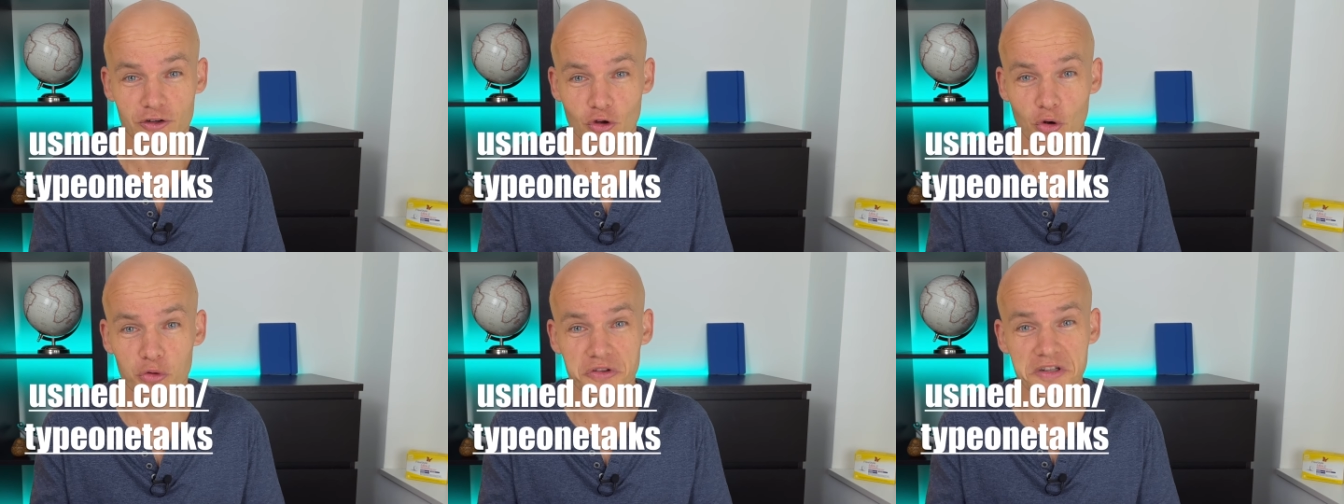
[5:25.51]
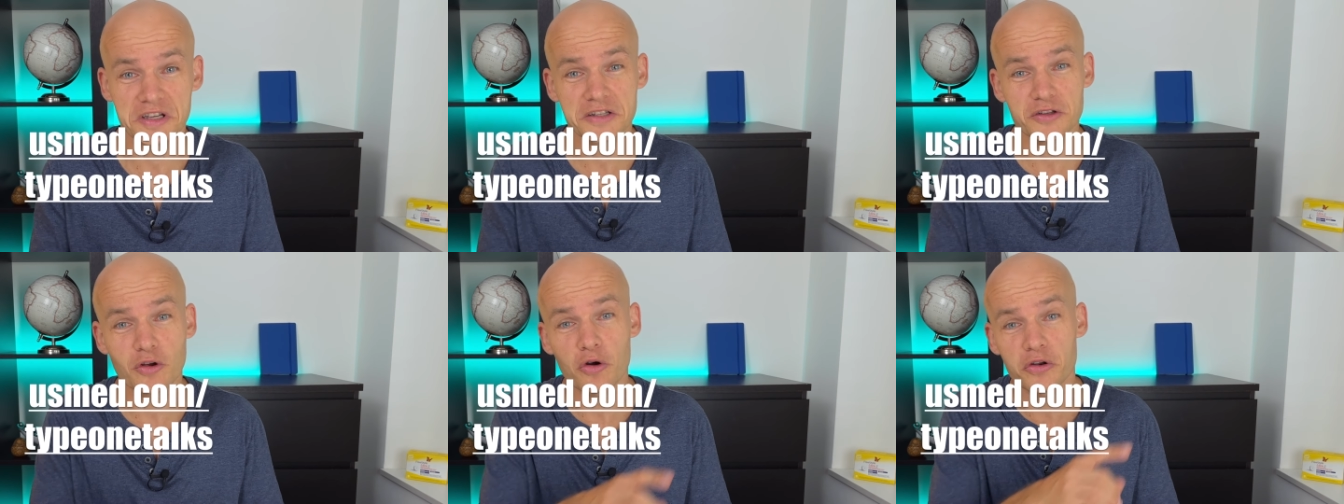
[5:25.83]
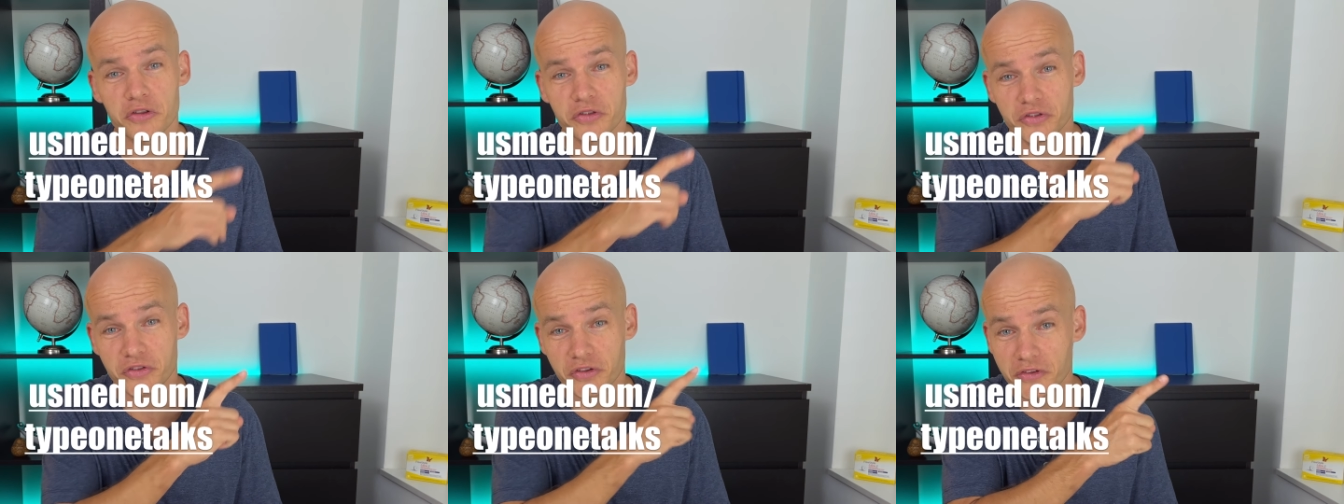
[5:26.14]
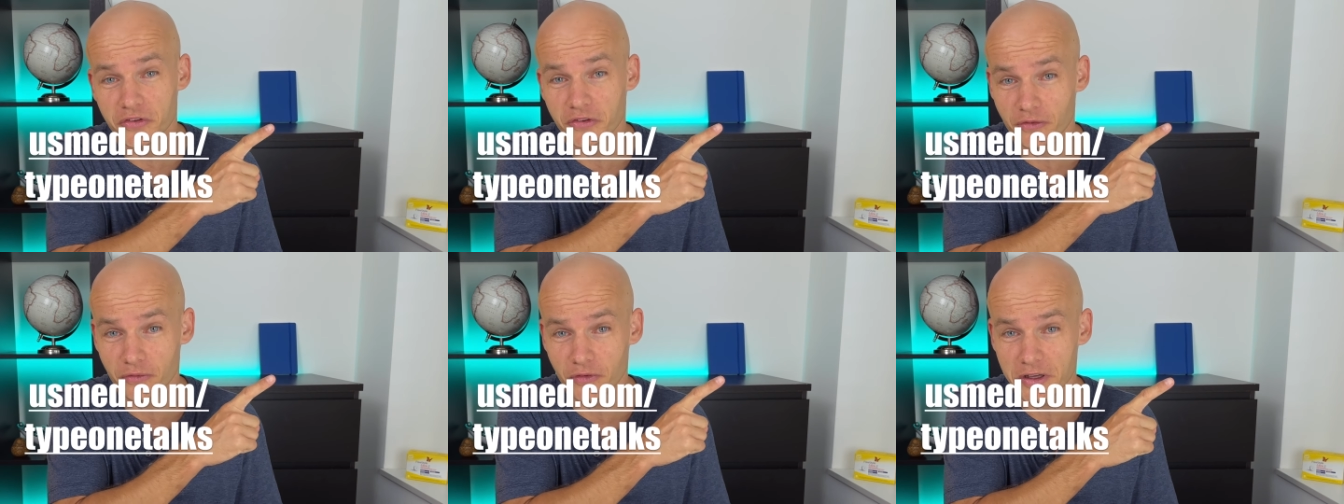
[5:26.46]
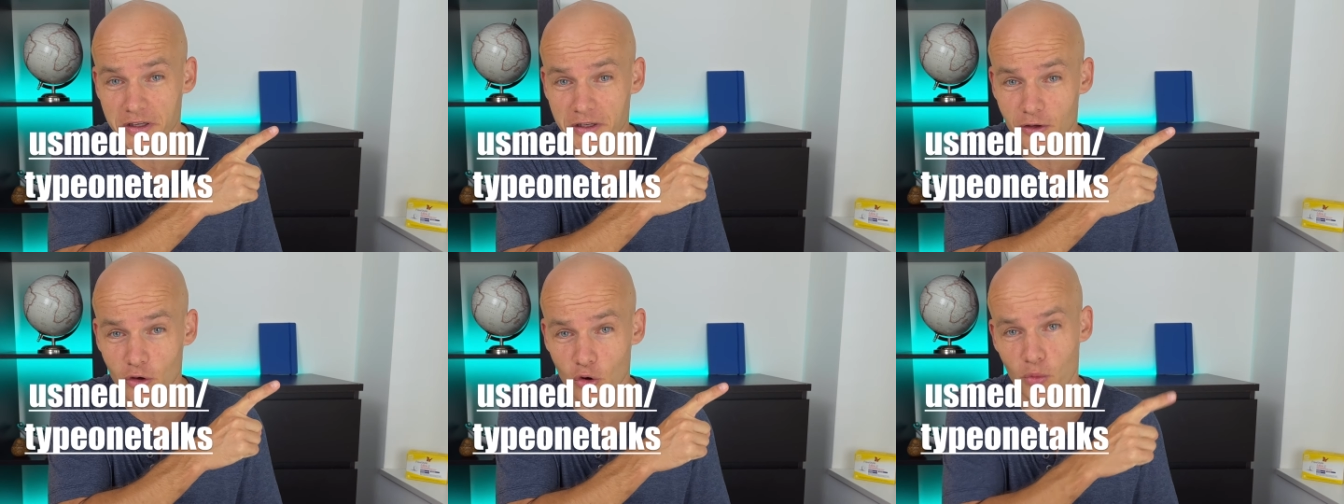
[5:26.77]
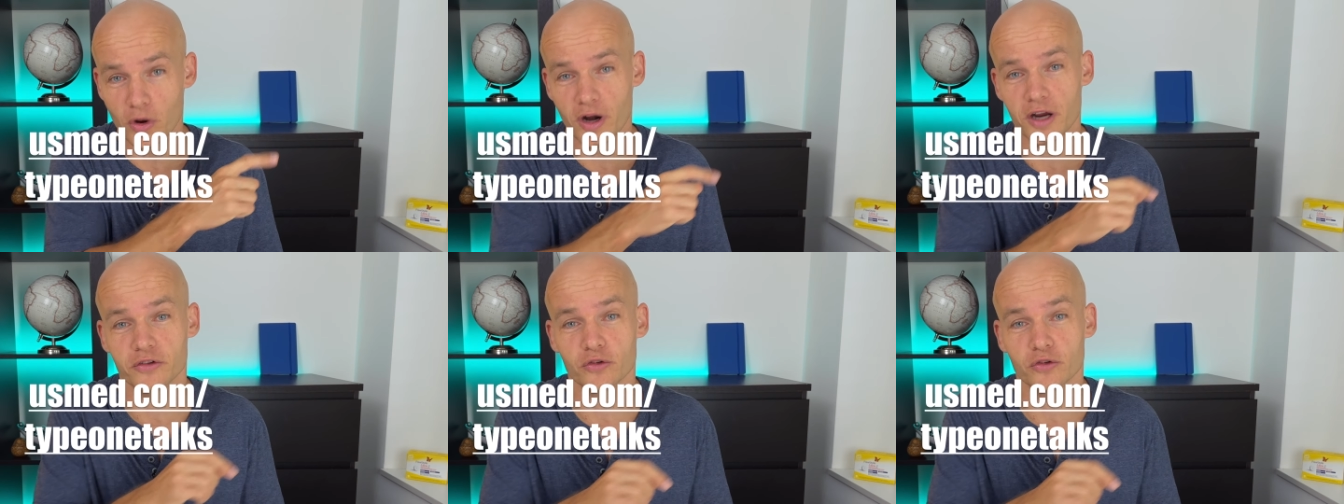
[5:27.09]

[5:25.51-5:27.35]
don't ignore this video where I